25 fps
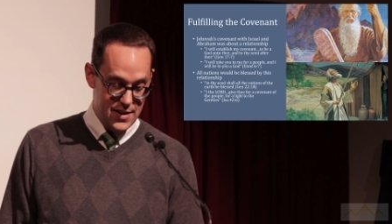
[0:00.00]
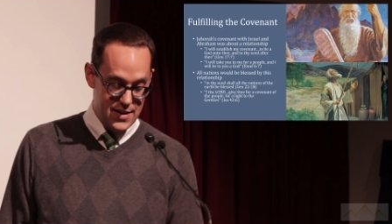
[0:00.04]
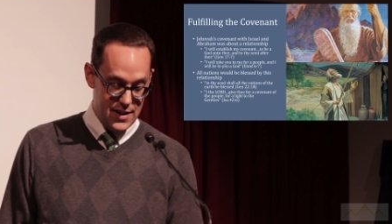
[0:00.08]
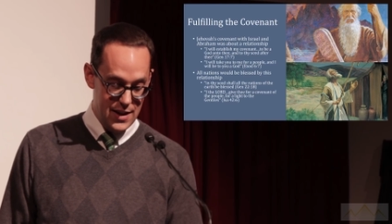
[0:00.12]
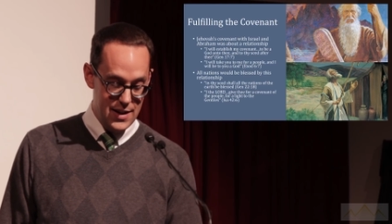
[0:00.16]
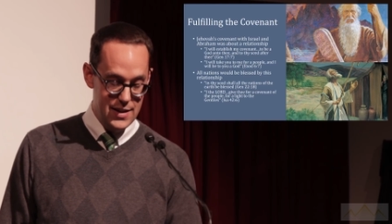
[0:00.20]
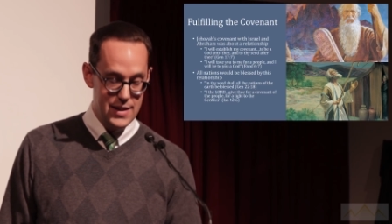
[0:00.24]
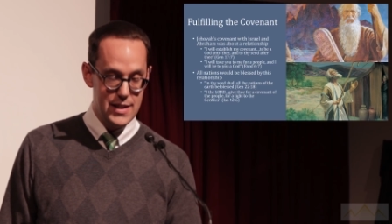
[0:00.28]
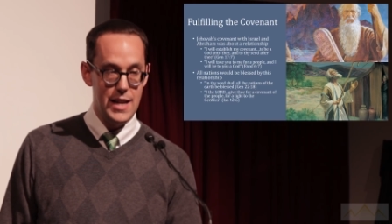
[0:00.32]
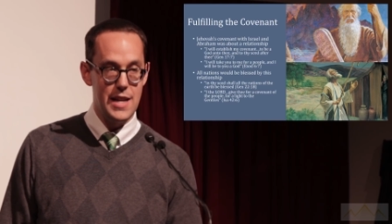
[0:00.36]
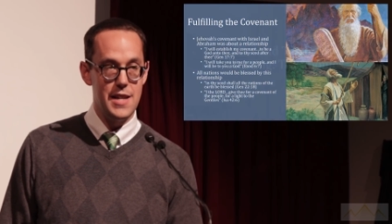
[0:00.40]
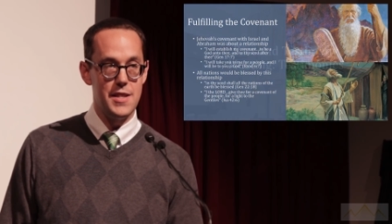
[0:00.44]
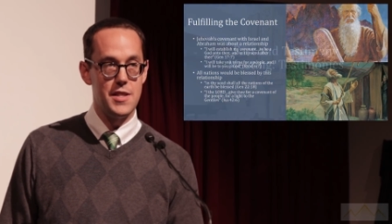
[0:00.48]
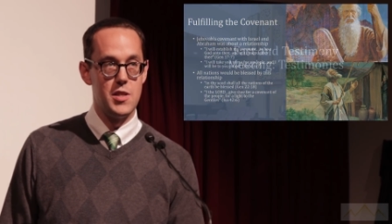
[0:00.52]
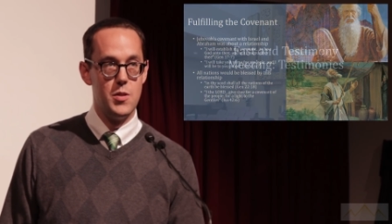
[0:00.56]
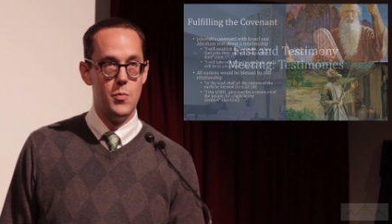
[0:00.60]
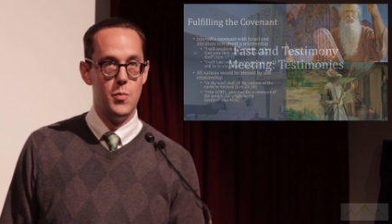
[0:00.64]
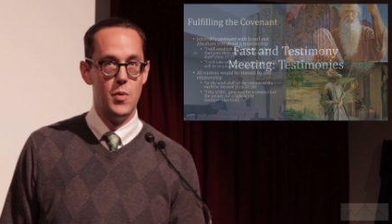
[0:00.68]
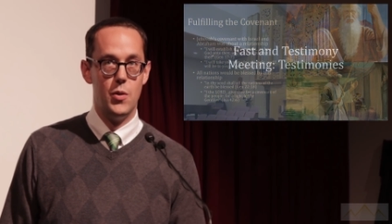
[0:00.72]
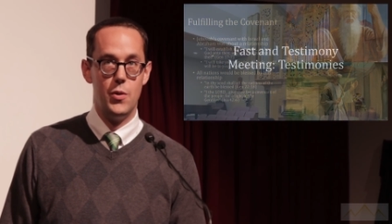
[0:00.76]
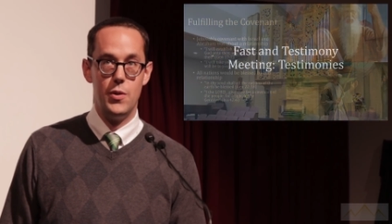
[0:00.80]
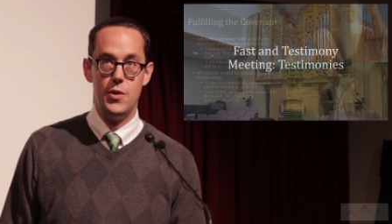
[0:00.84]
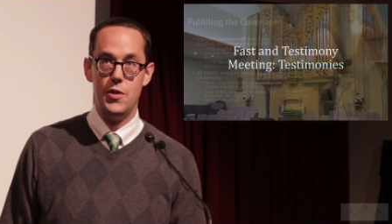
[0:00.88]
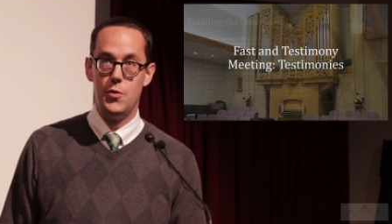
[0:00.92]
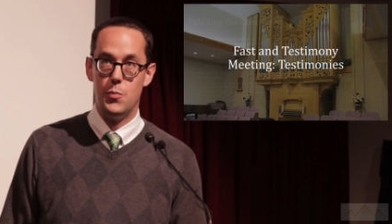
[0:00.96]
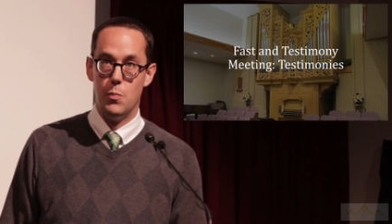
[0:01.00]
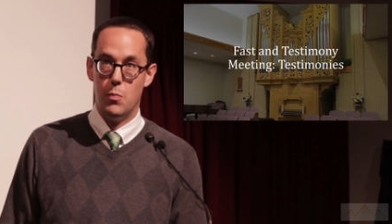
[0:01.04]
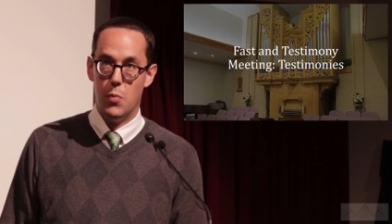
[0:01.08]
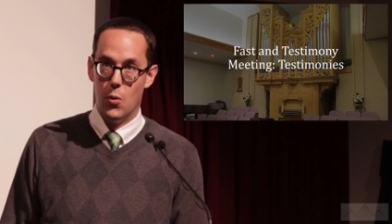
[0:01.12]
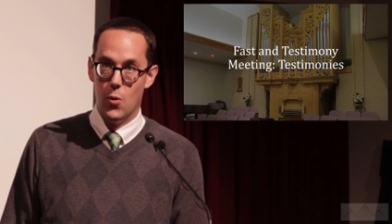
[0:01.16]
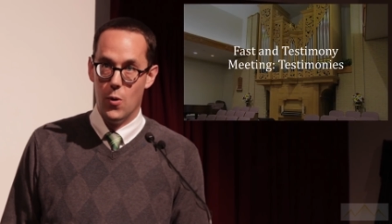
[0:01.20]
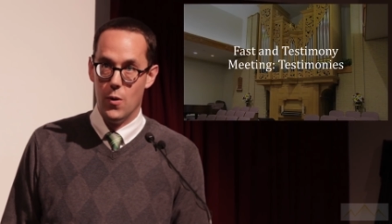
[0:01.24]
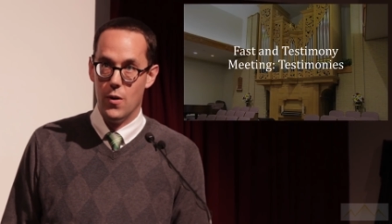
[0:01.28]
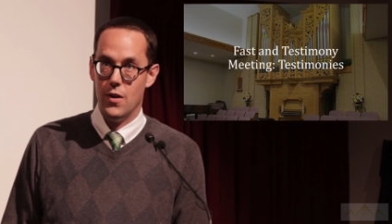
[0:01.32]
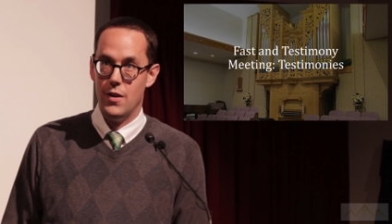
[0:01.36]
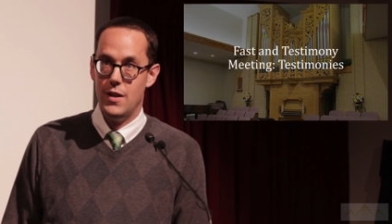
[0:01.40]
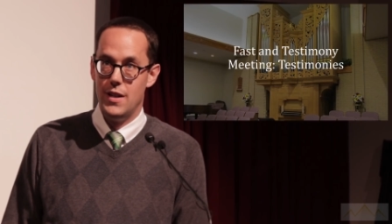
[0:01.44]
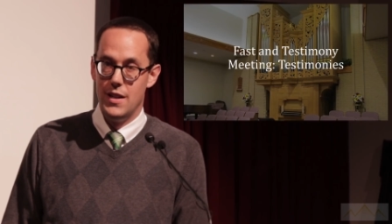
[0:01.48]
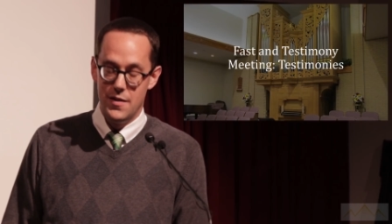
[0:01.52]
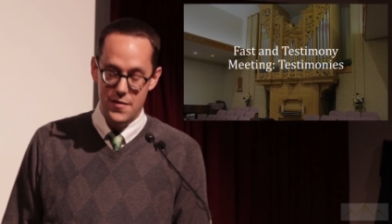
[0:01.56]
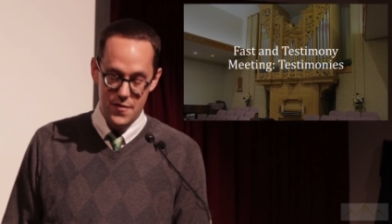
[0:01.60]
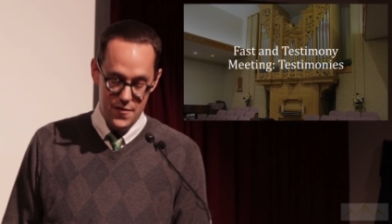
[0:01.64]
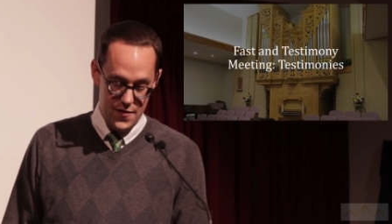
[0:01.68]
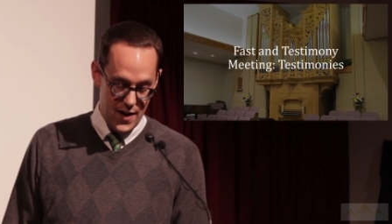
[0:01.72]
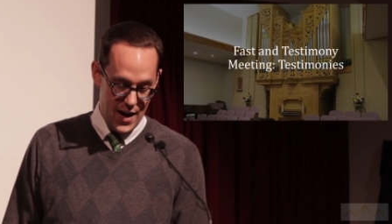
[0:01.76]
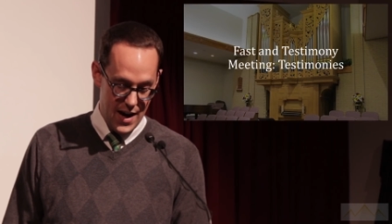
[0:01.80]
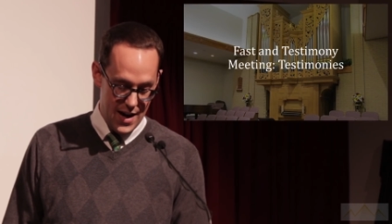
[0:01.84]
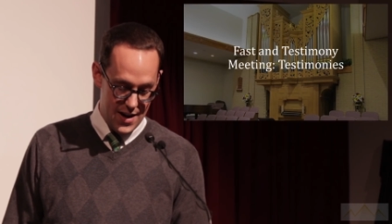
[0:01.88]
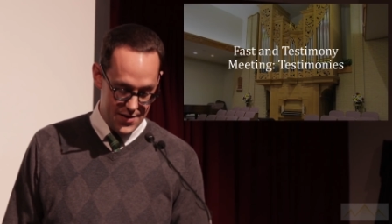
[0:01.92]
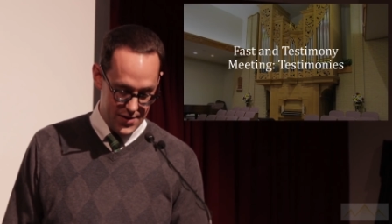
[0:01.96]
Saint testimonies born in
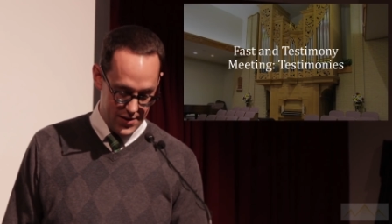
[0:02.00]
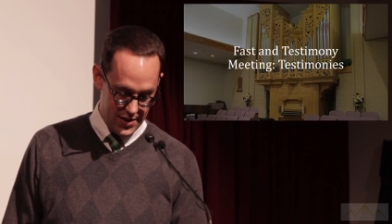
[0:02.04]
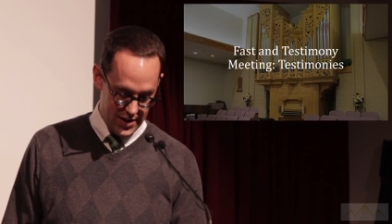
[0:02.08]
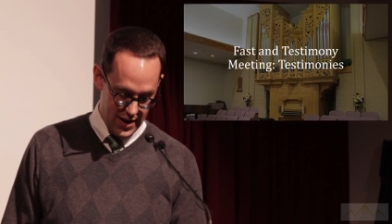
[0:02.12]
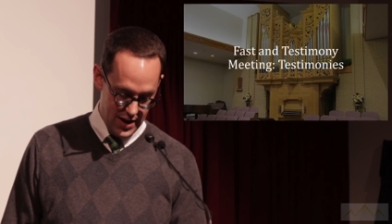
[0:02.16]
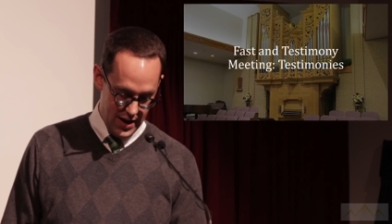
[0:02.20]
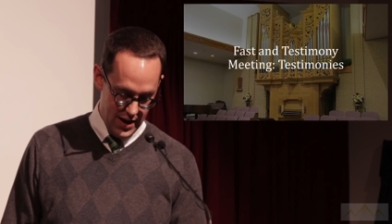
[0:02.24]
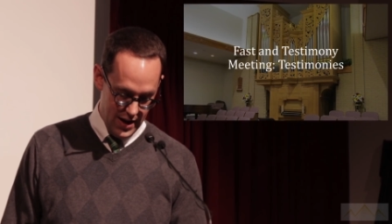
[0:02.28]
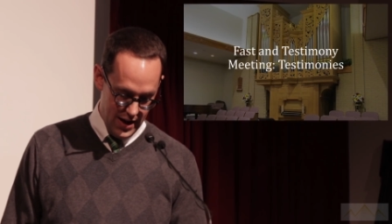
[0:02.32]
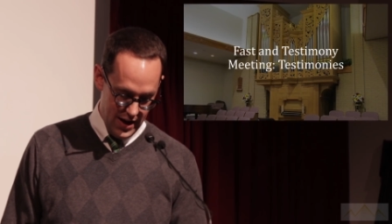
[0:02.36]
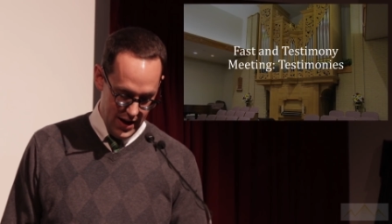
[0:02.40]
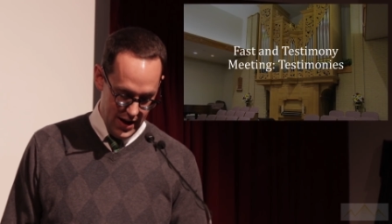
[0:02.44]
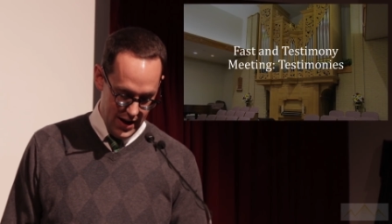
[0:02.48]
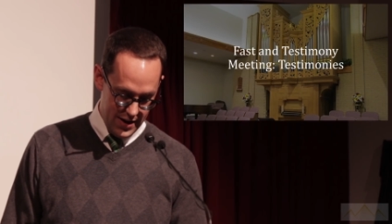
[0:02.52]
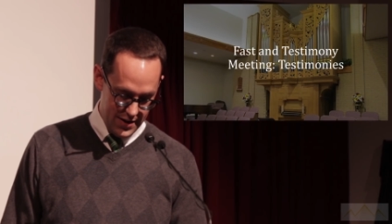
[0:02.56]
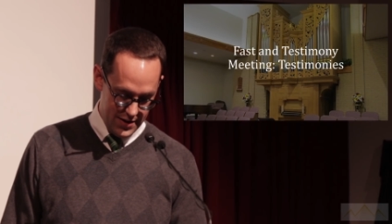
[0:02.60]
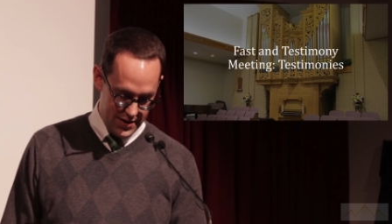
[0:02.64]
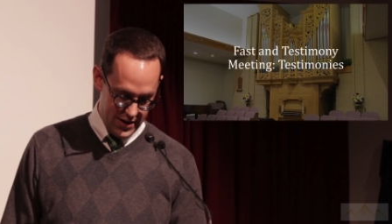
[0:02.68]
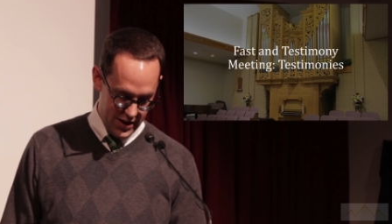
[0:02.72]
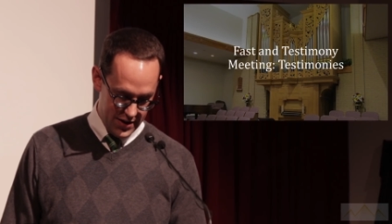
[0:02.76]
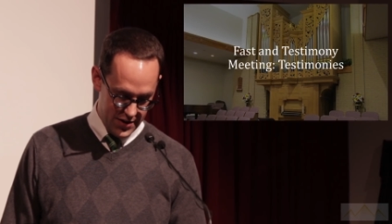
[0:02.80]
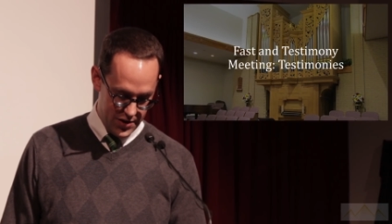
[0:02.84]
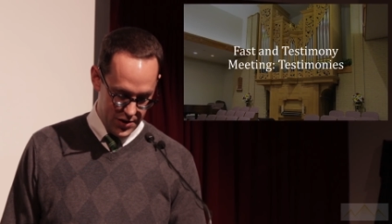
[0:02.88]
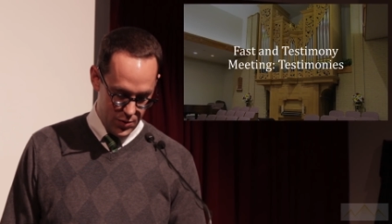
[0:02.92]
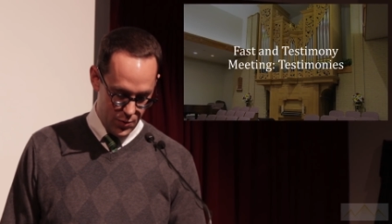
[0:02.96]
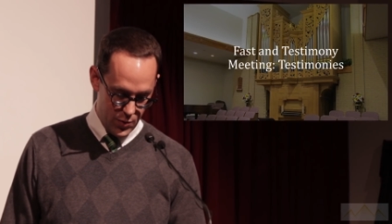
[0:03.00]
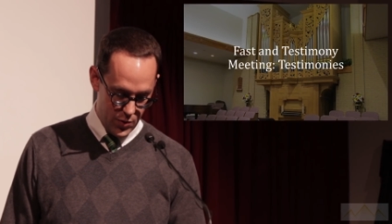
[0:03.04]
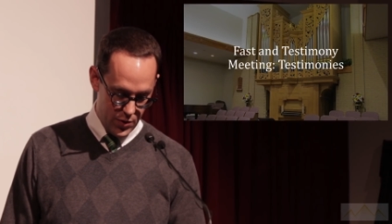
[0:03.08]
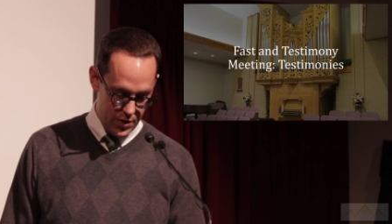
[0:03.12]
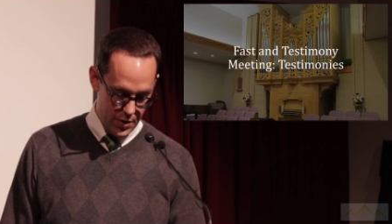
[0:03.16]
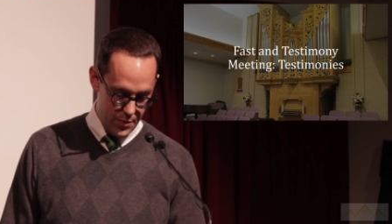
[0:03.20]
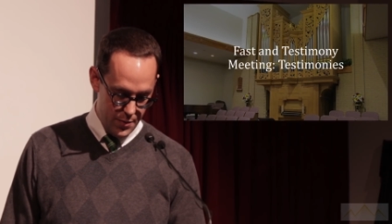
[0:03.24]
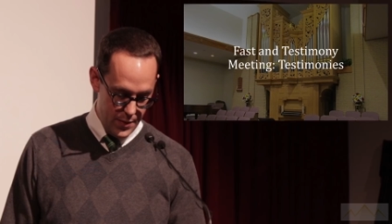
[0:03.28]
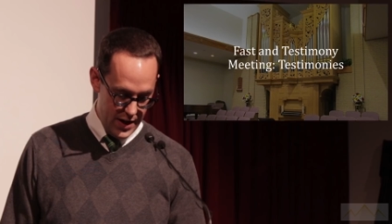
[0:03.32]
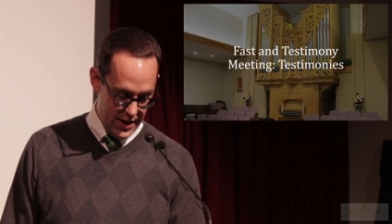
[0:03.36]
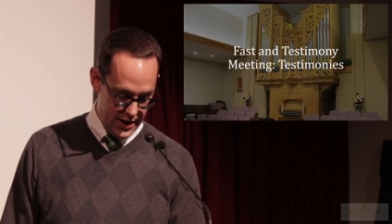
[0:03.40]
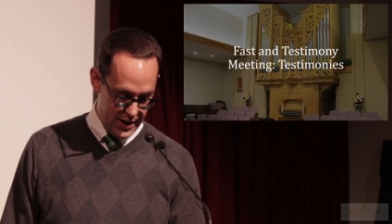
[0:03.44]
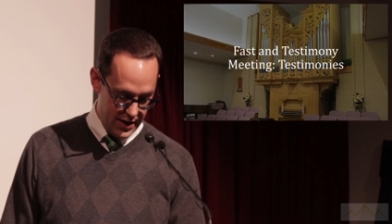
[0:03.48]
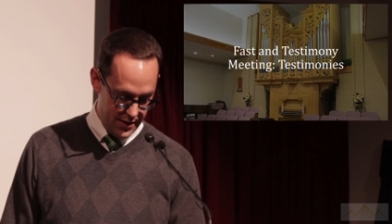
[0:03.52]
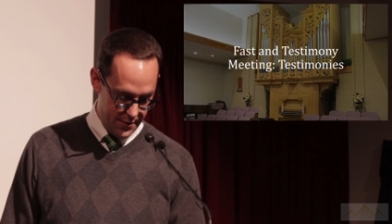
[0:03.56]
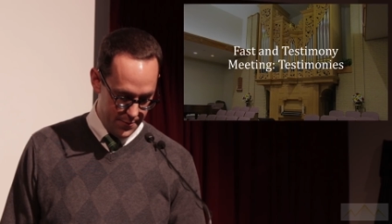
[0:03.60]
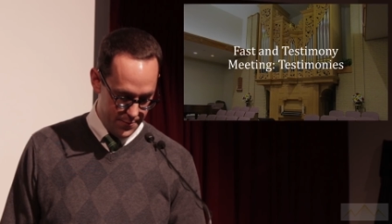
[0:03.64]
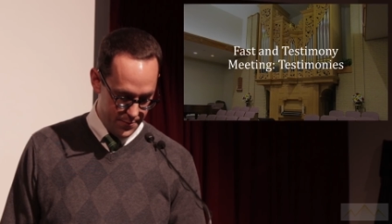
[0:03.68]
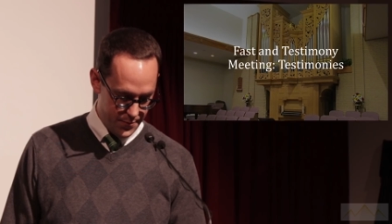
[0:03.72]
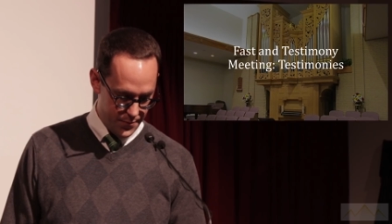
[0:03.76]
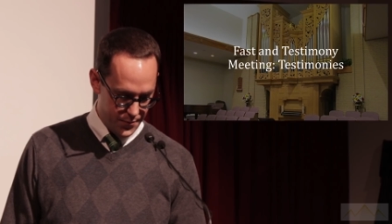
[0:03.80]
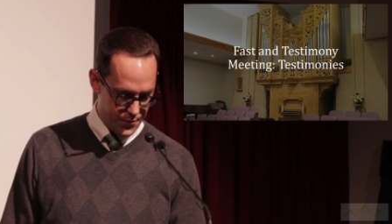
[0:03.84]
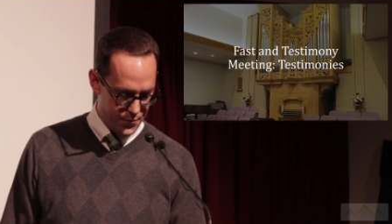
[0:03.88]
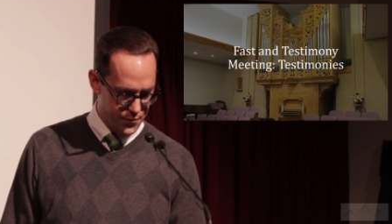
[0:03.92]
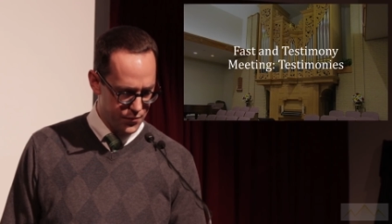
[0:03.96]
fast and testimony
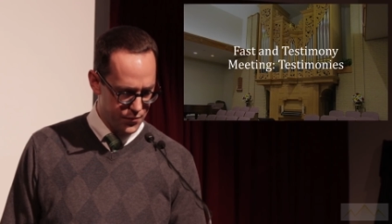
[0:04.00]
meeting.